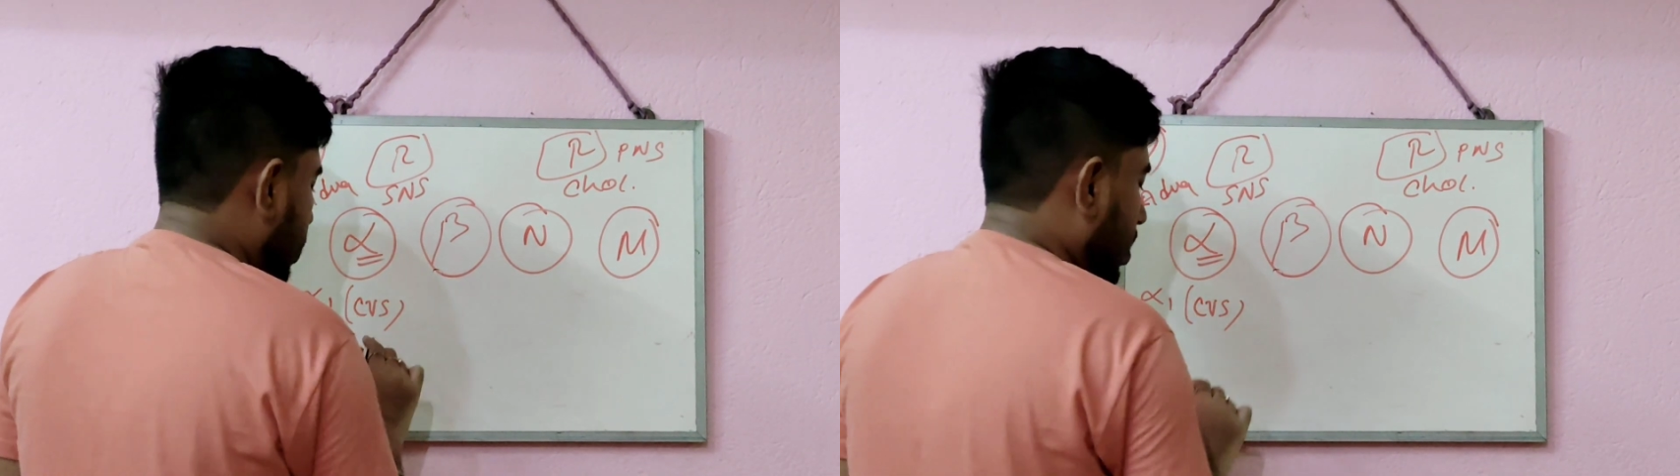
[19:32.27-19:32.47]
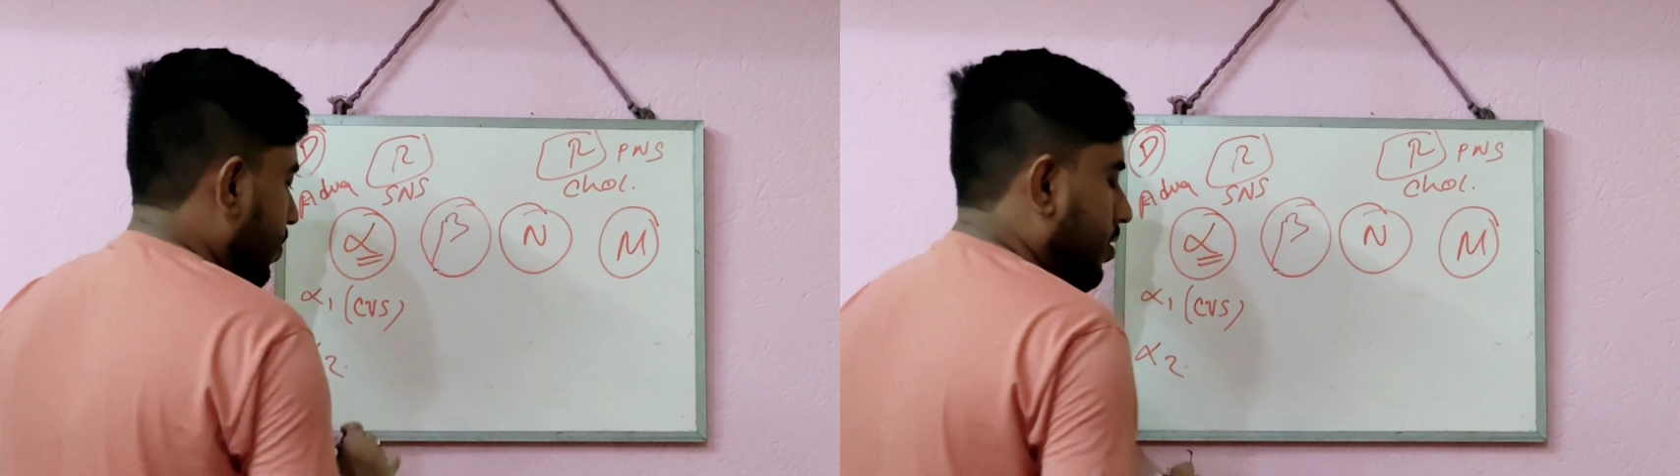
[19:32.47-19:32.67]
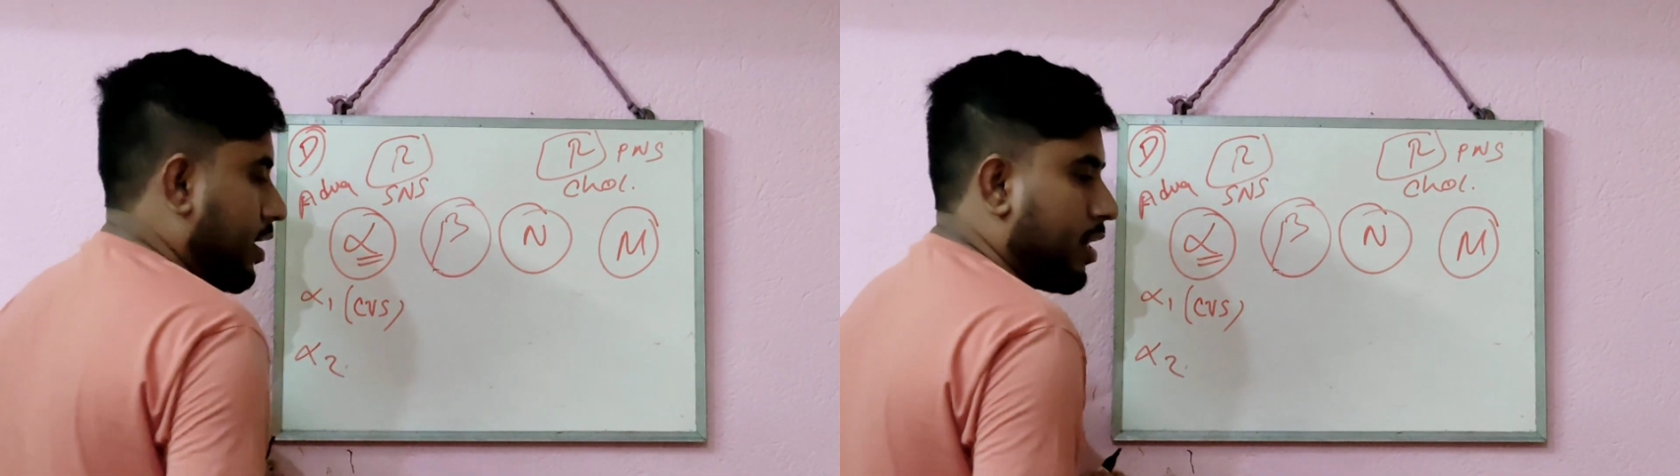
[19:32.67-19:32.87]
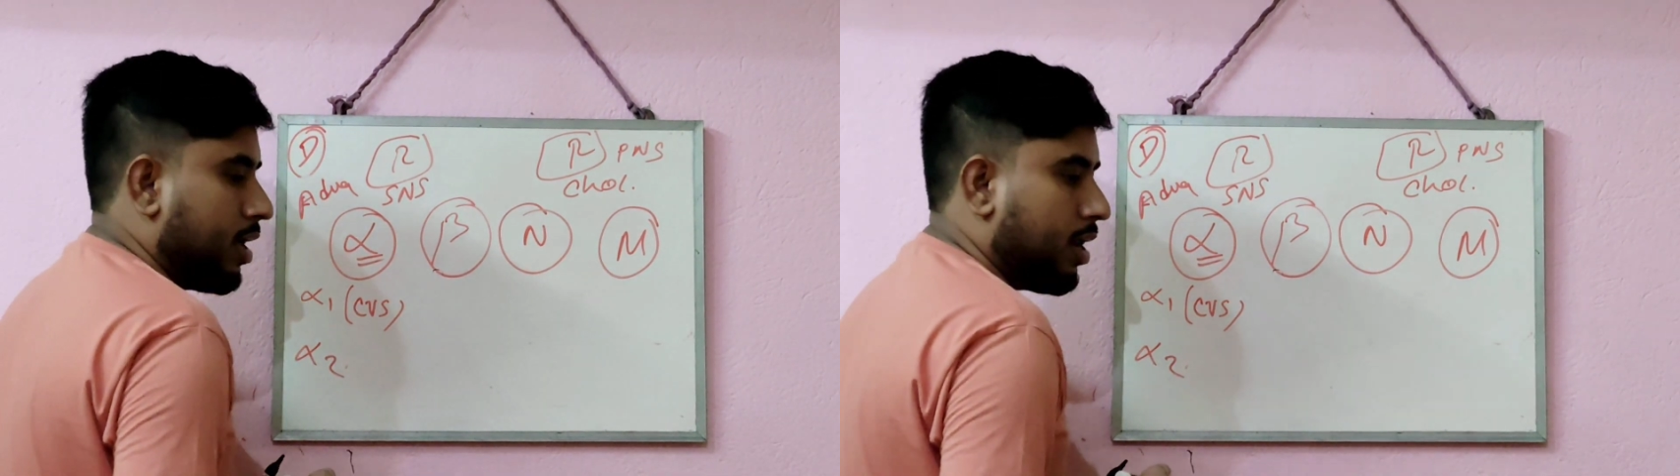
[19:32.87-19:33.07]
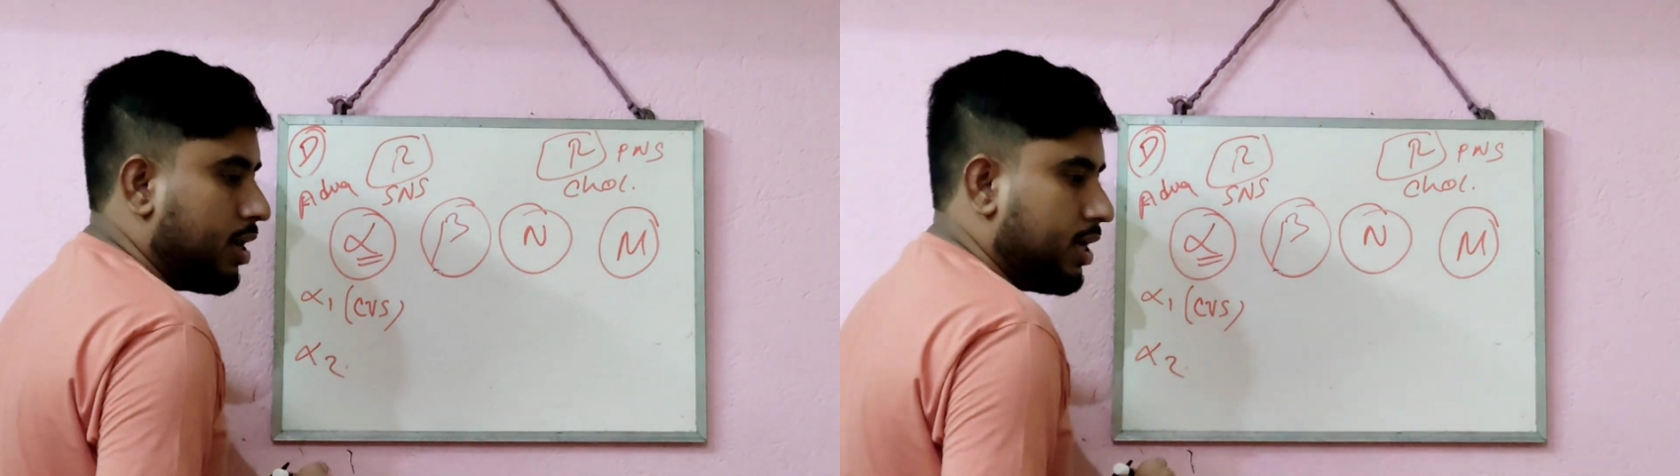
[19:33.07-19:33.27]
system,
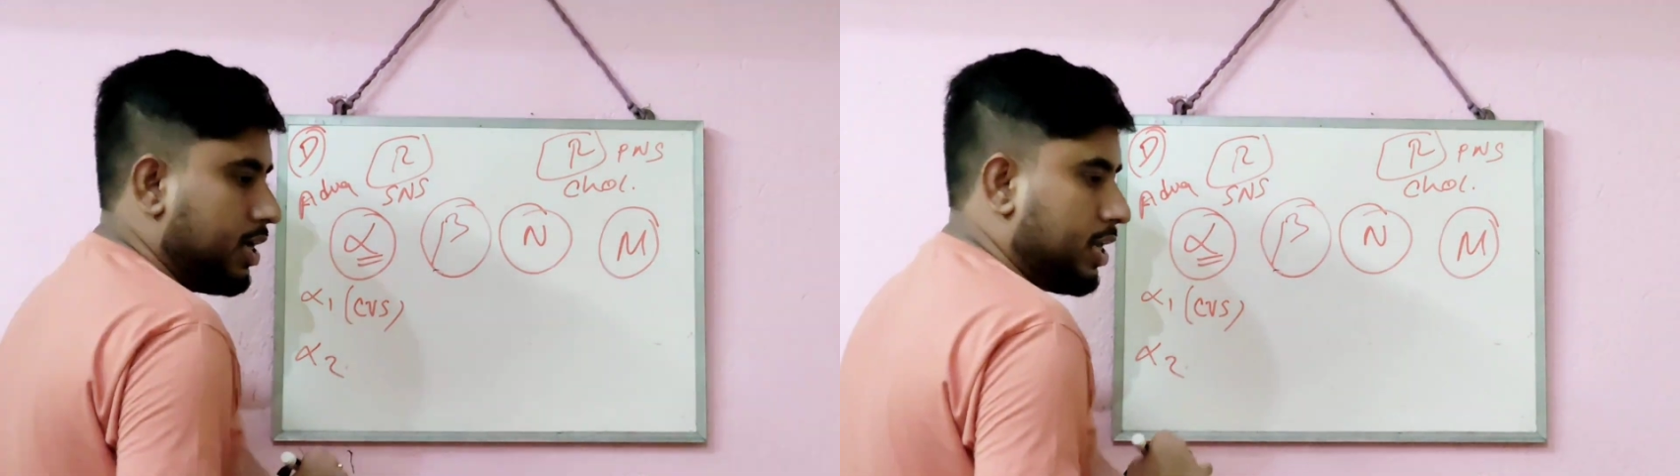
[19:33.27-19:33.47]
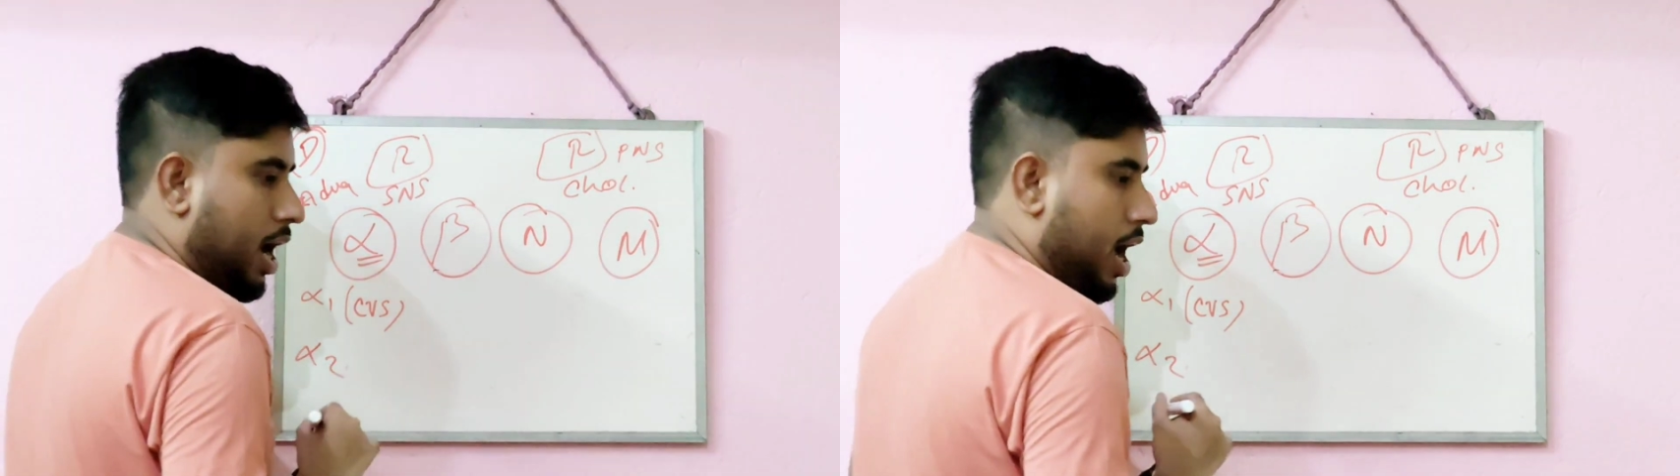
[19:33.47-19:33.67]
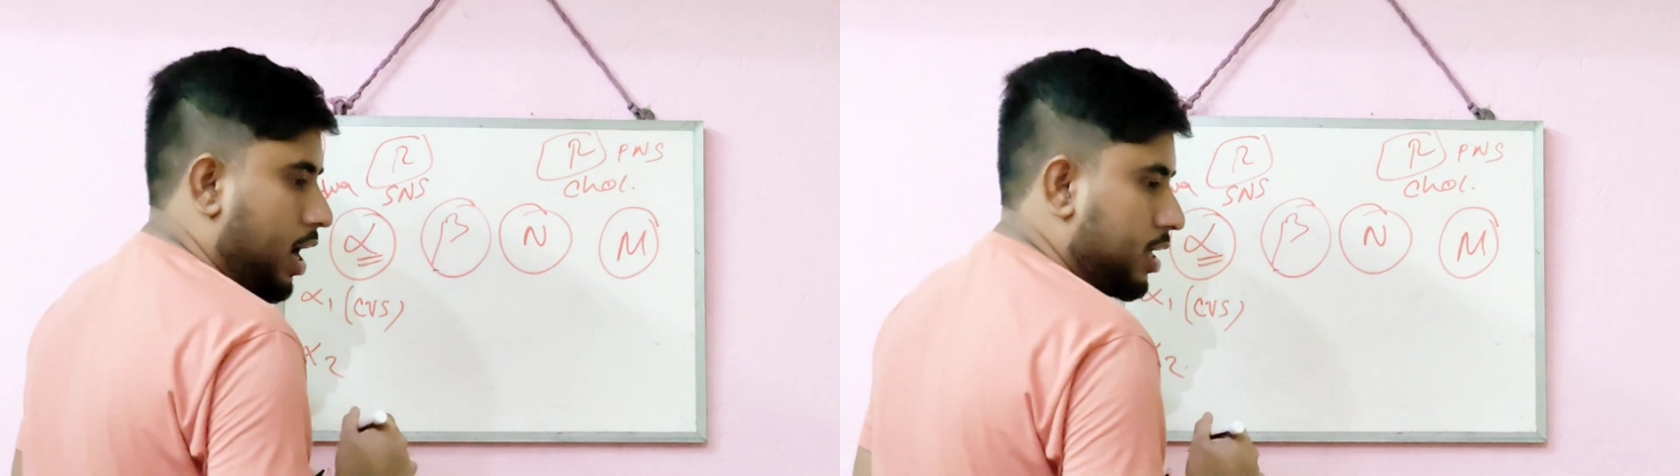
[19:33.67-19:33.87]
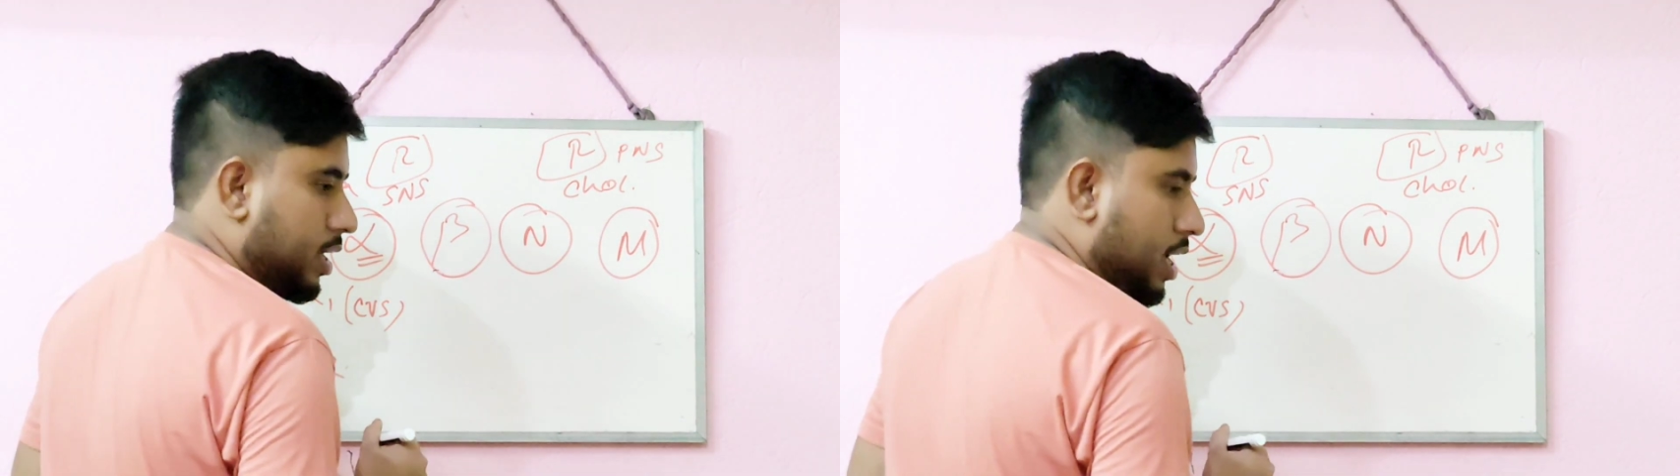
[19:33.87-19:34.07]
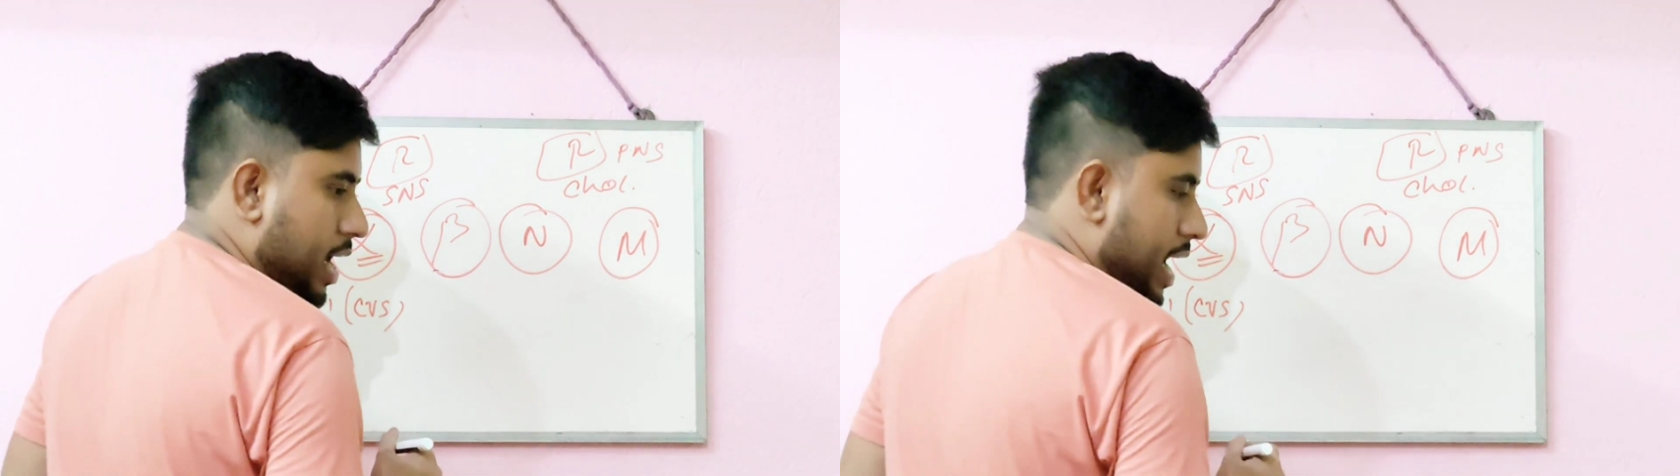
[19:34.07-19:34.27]
generally in heart,